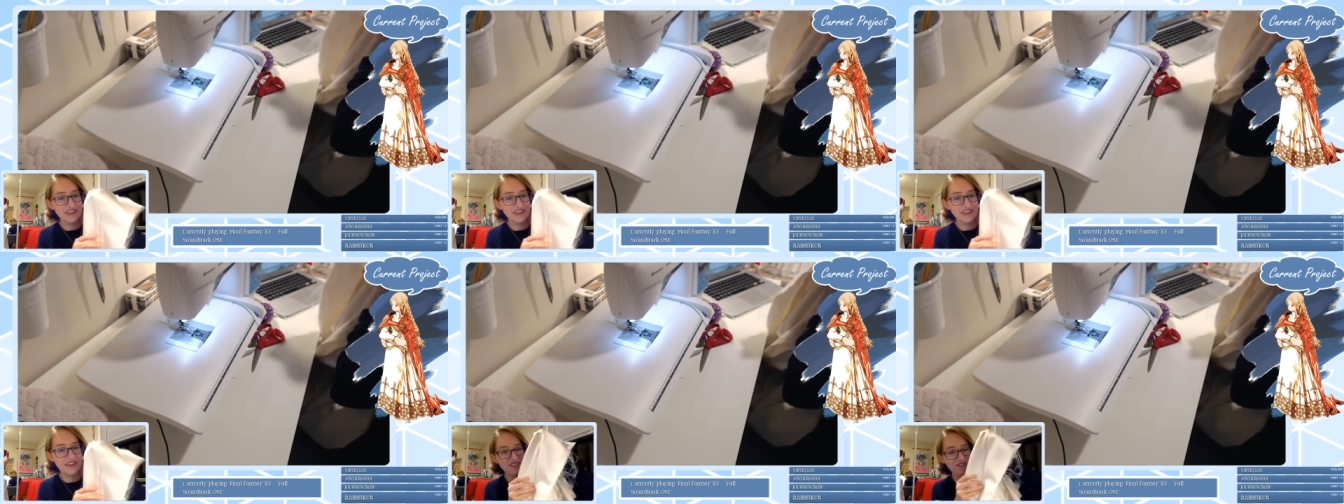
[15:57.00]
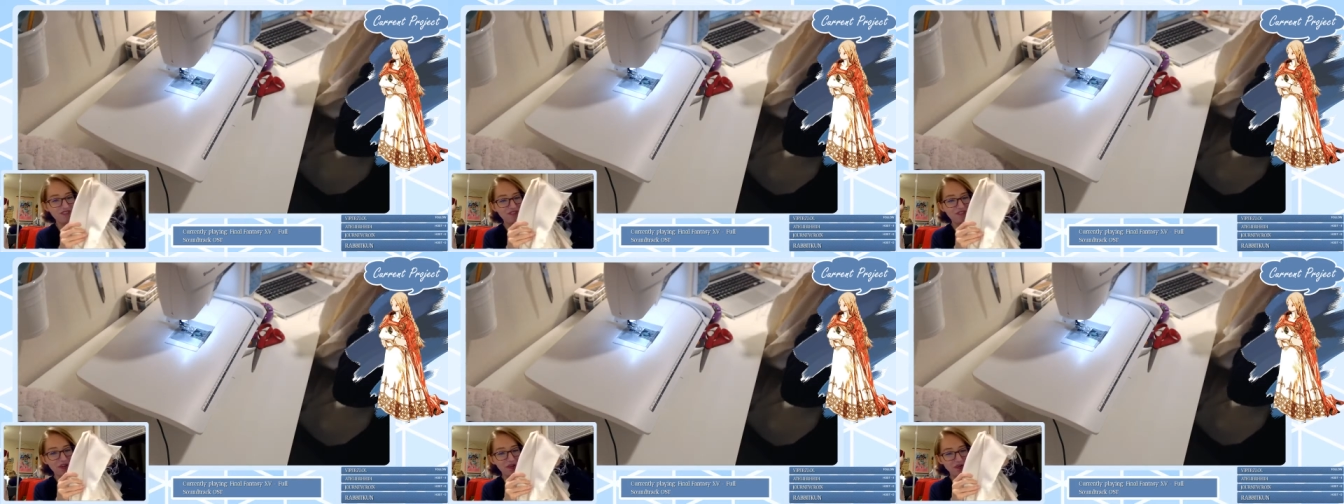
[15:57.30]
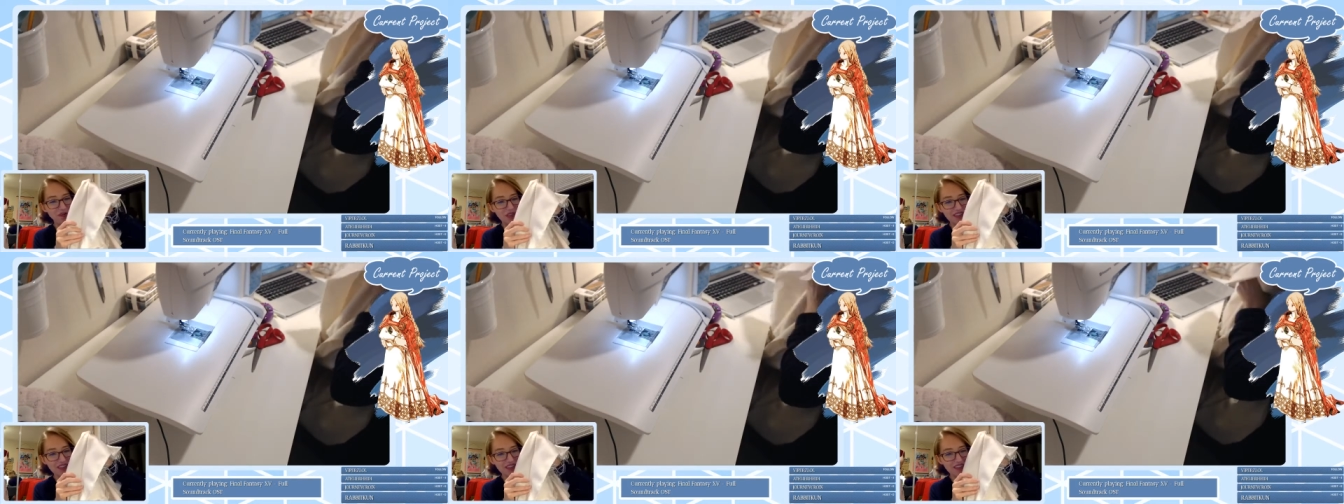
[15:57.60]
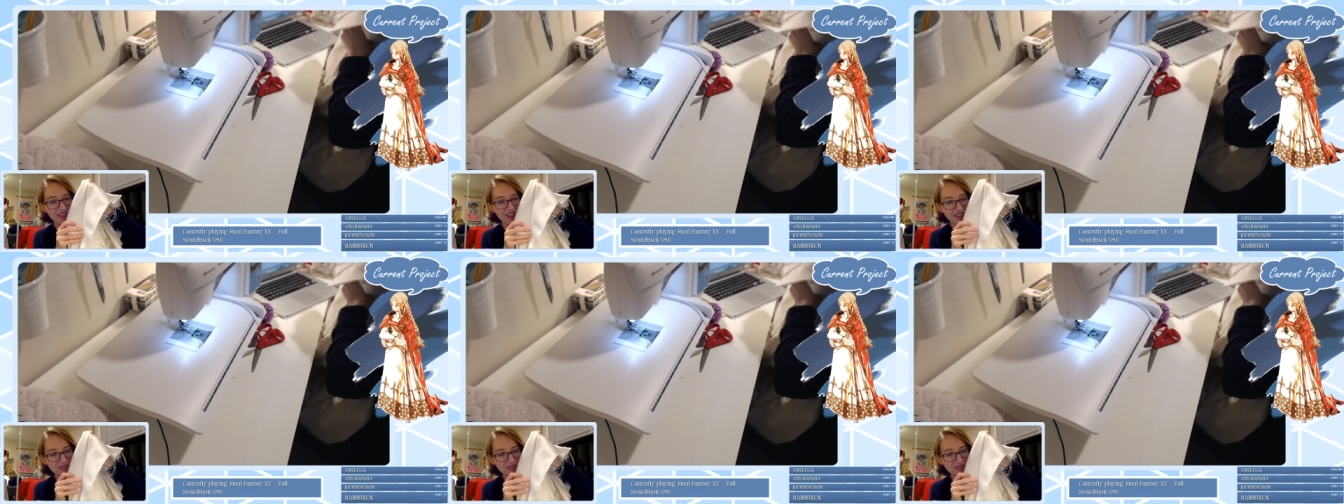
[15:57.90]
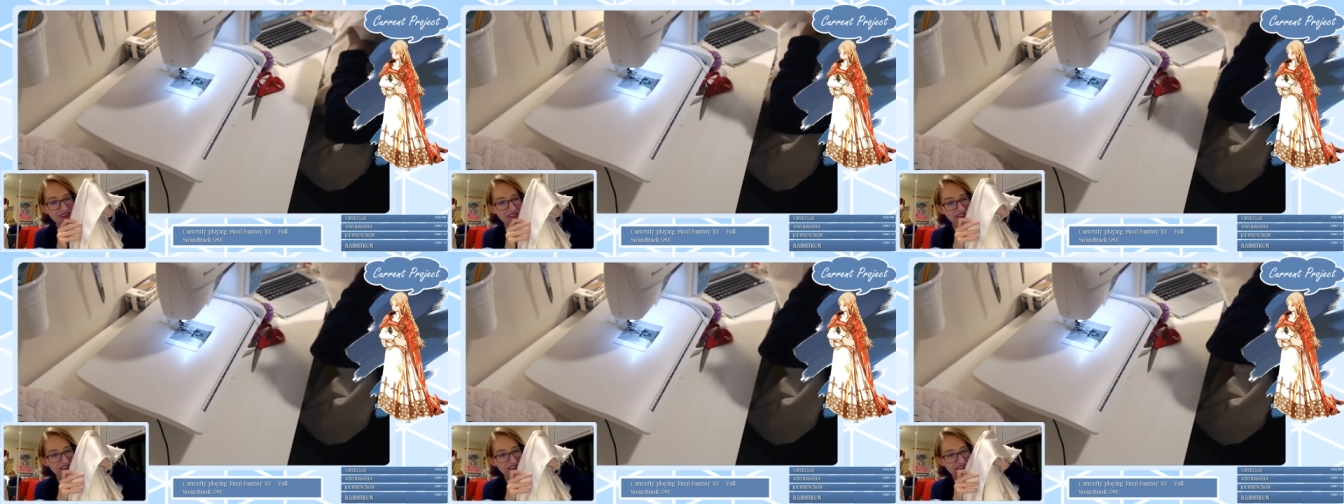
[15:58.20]
filming this costume.
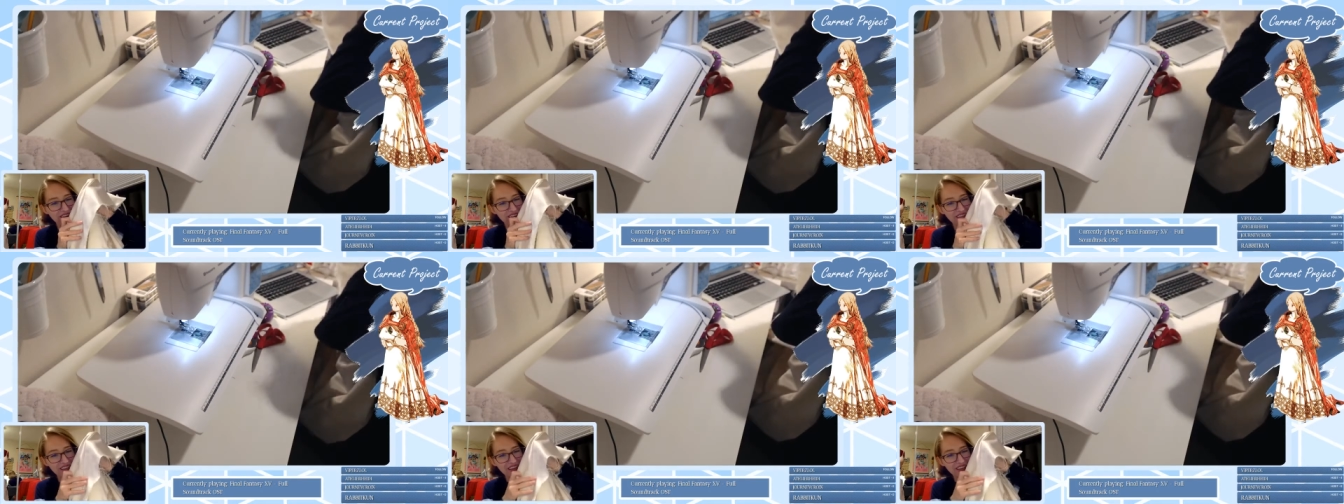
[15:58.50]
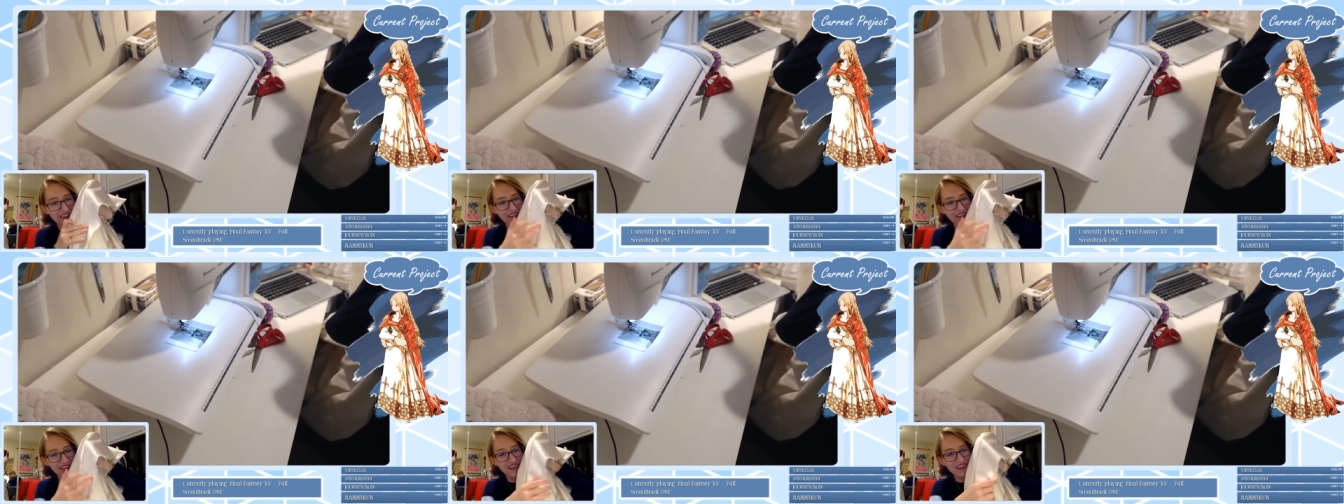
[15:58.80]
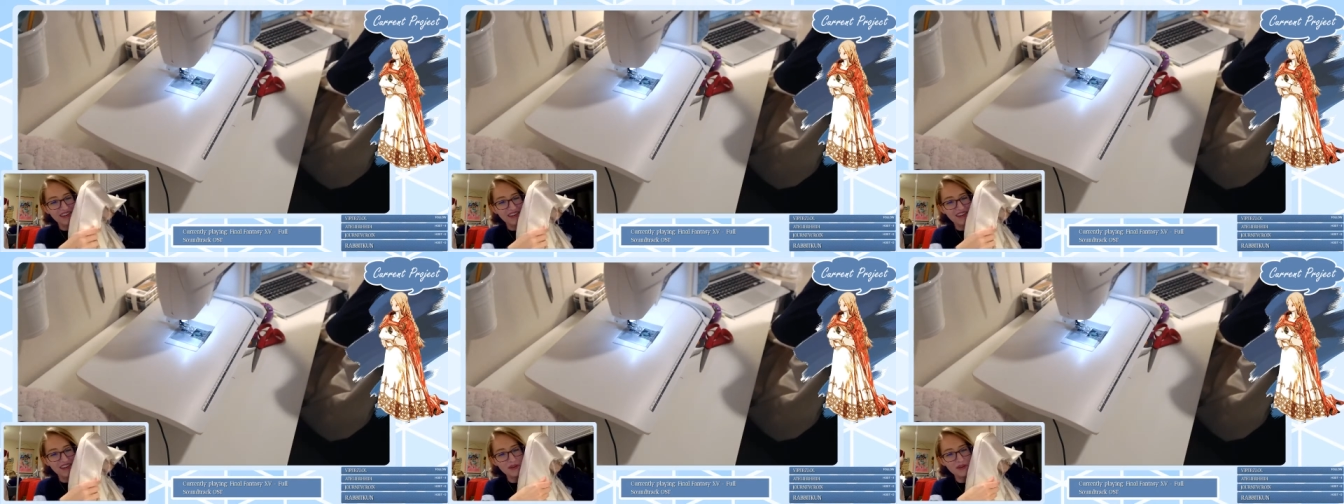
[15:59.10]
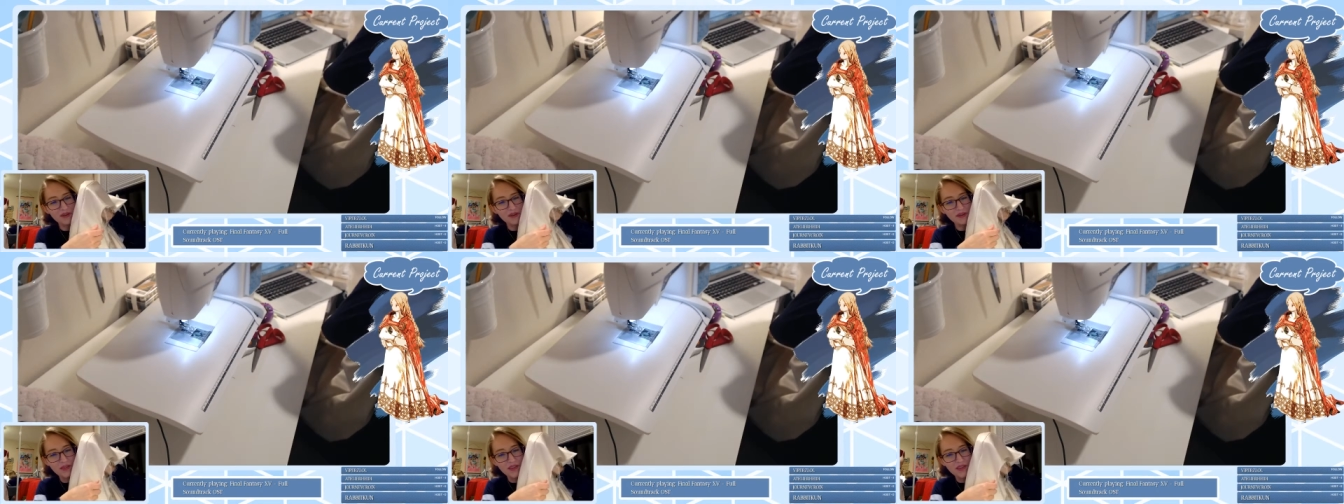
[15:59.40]
There we go. Um,